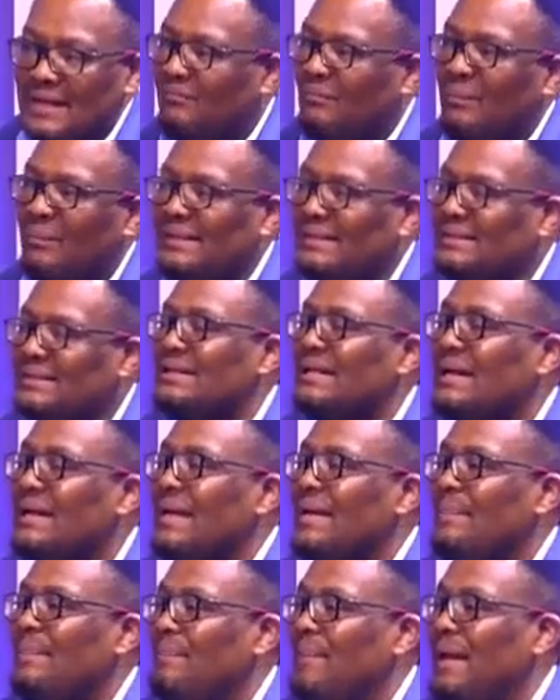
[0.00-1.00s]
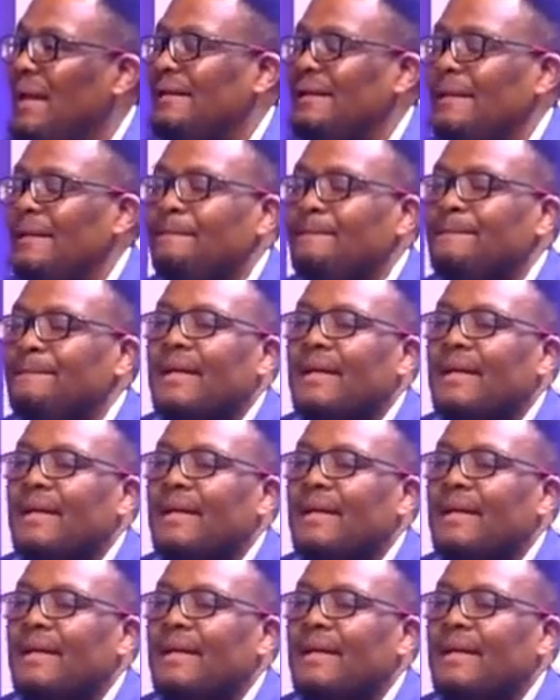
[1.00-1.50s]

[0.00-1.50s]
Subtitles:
I've met many.